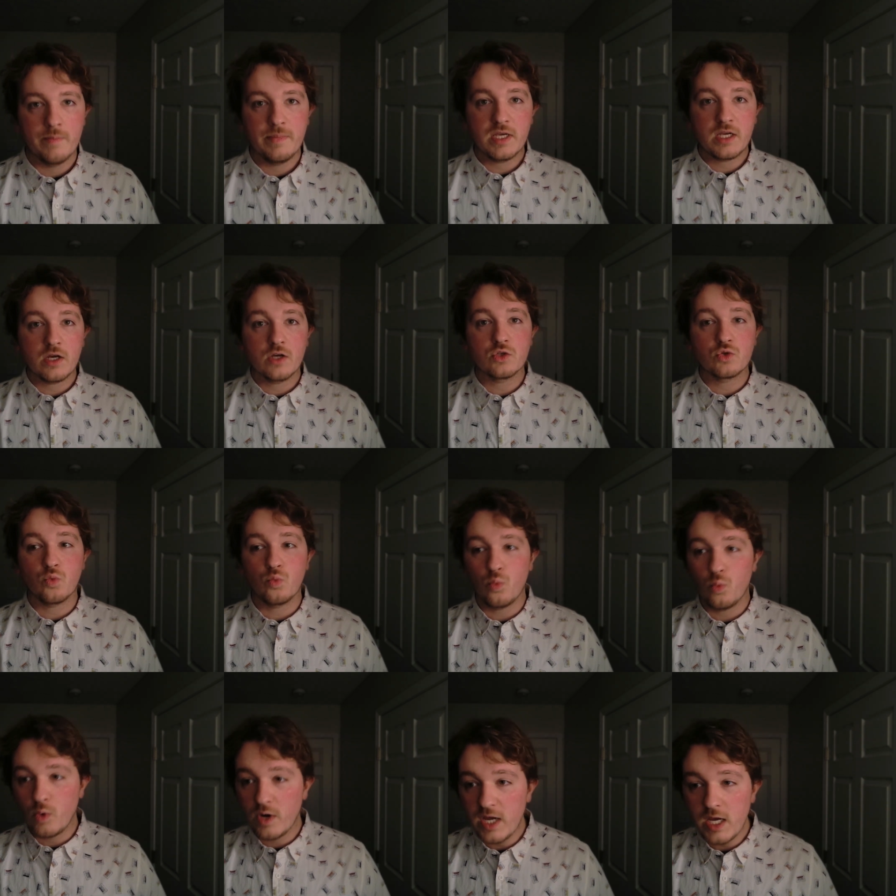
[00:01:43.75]
because
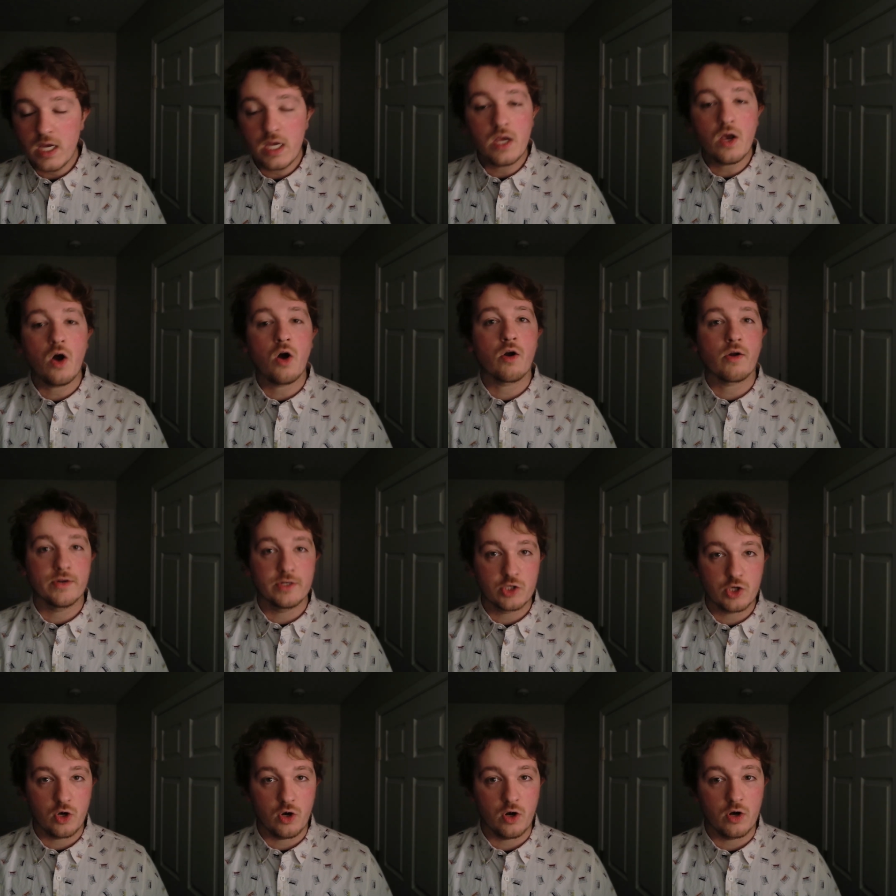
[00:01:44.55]
we are in
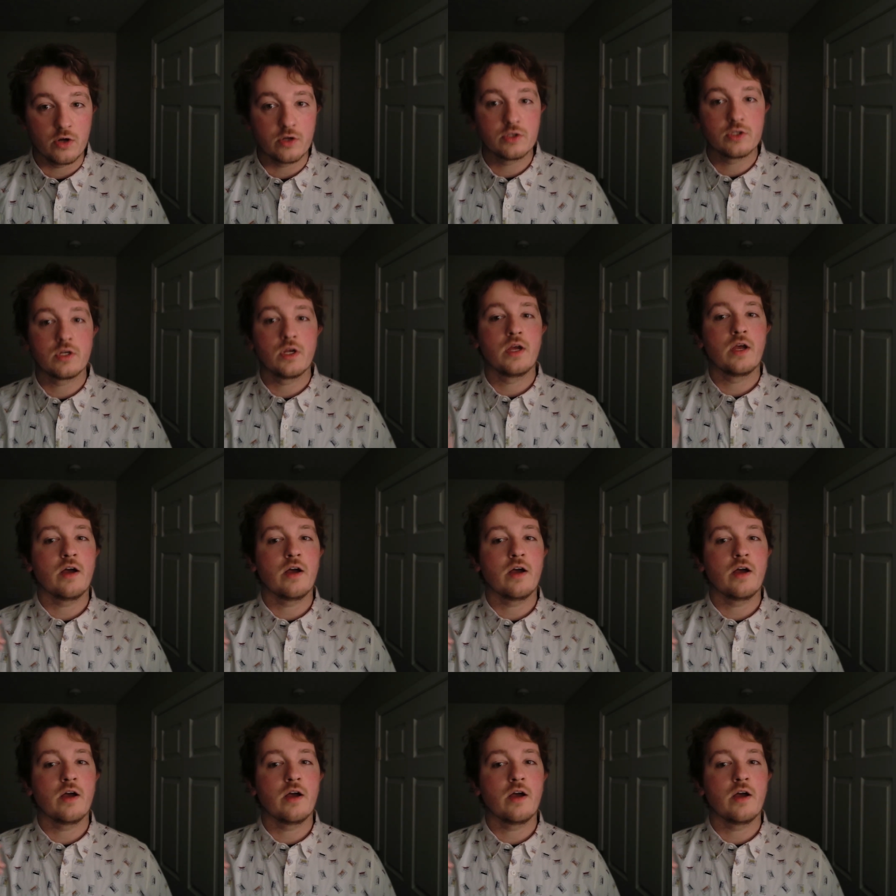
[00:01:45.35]
charge